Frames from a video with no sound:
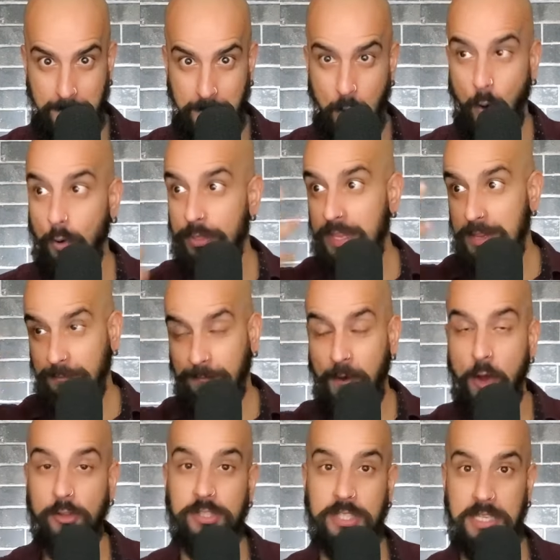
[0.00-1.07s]
or the
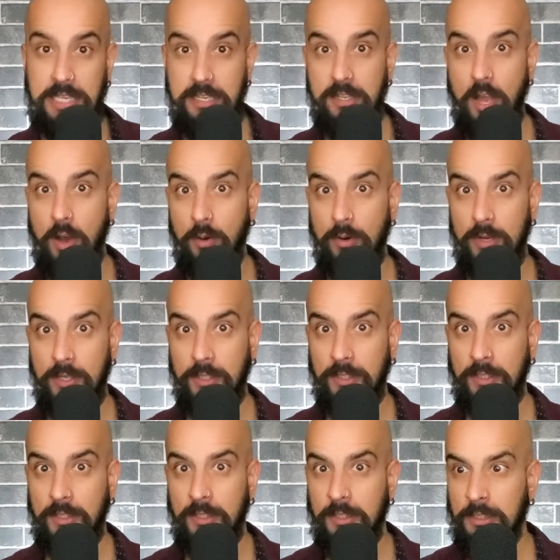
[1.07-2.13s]
false ego.
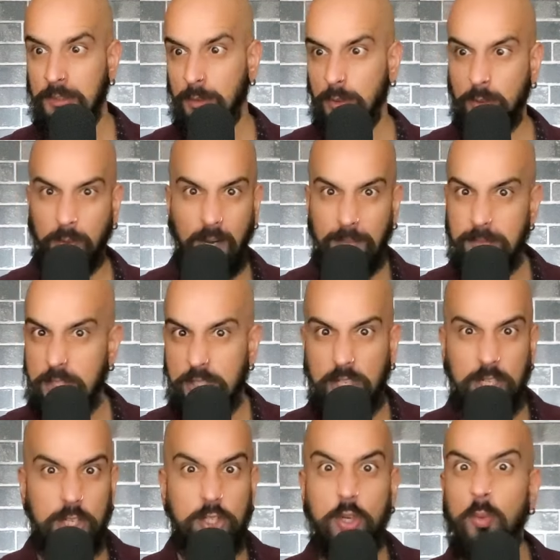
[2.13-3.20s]
Oh, I'm just
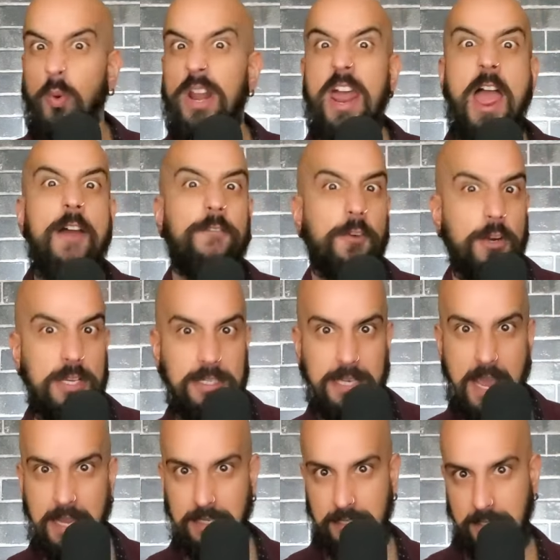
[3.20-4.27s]
going to do whatever it
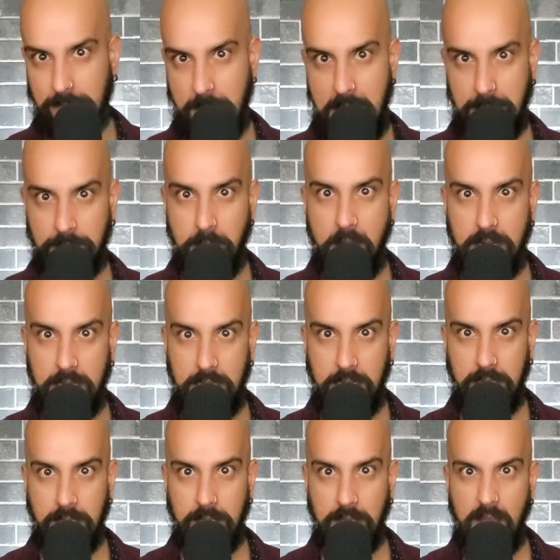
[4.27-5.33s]
takes to make money.
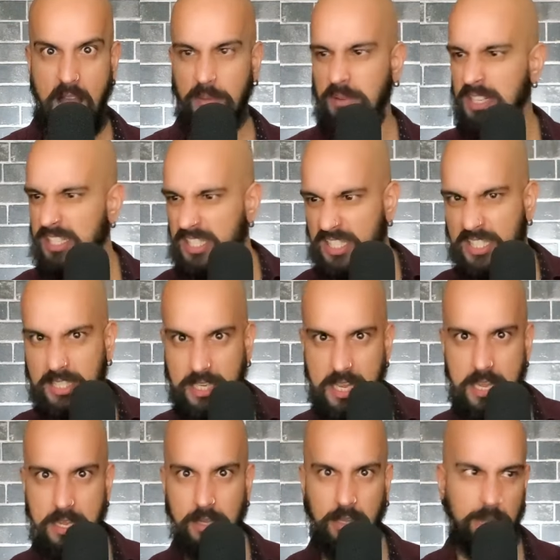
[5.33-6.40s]
I'm going to
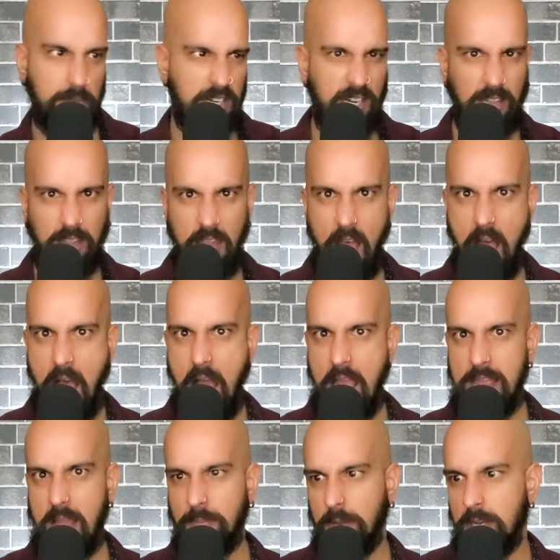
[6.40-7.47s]
steal. I'm going to lie.
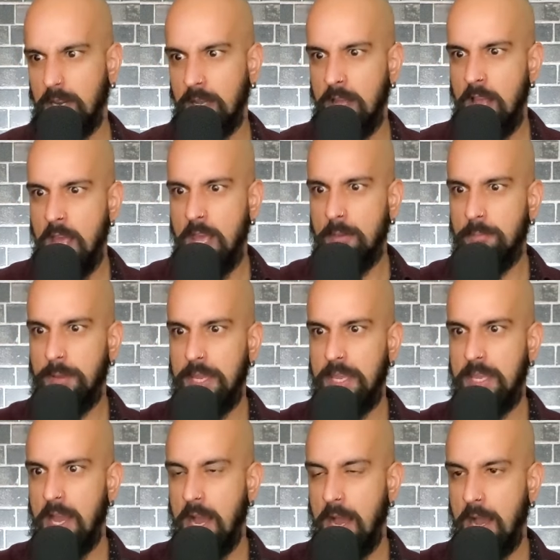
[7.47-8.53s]
I'm going to
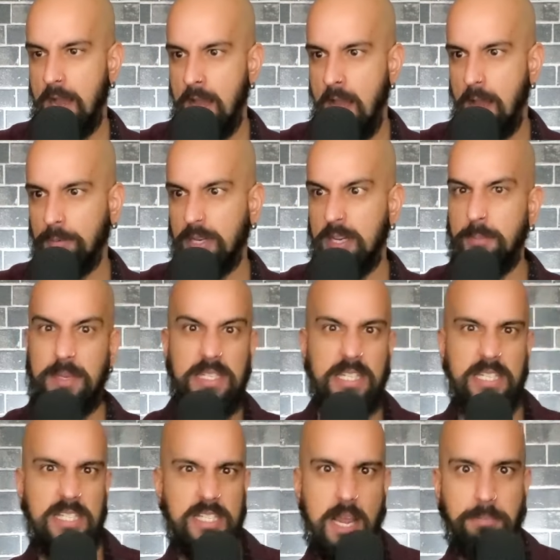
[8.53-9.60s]
be uh, I'm going to be
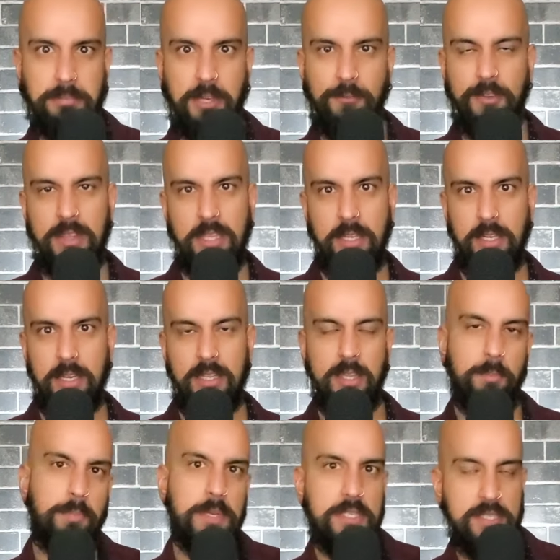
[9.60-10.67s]
deceptive in the in the
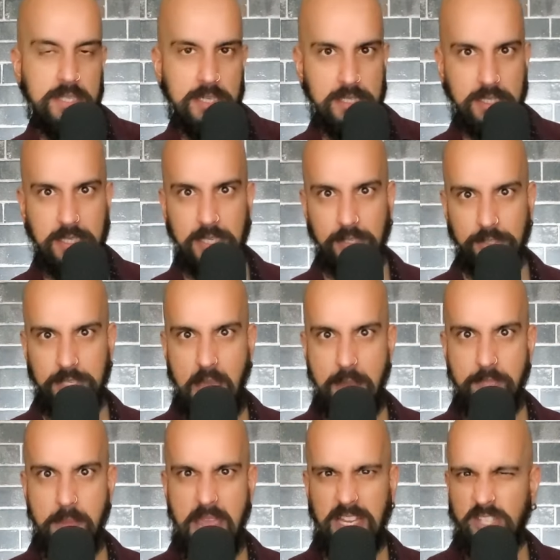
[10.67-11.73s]
business deals I
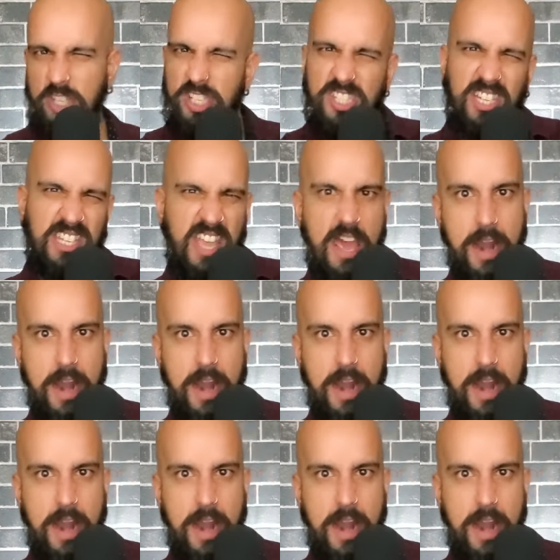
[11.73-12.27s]
make just to get